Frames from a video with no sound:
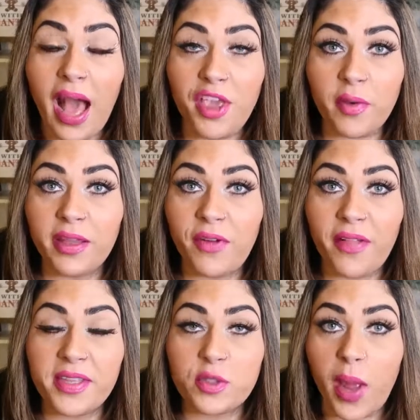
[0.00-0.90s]
You can
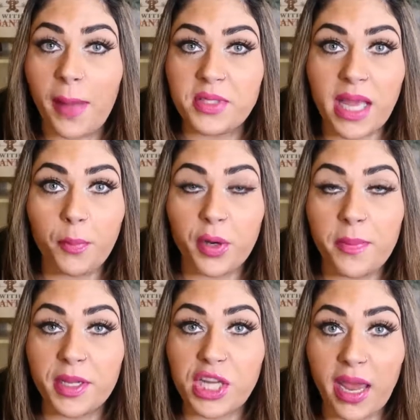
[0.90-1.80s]
find these wraps at
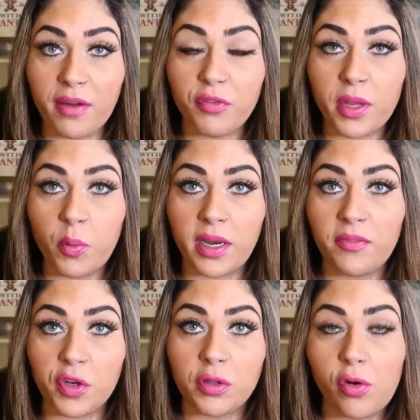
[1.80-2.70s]
pretty much every one
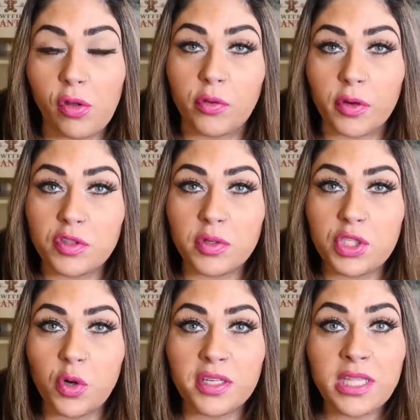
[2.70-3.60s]
of your local grocery
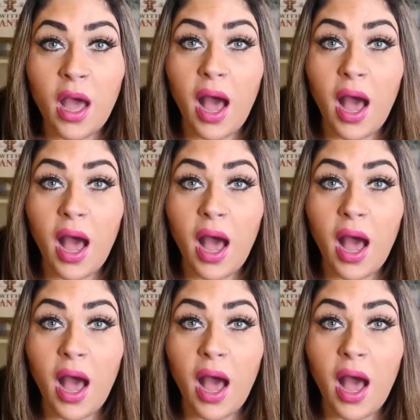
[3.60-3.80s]
stores.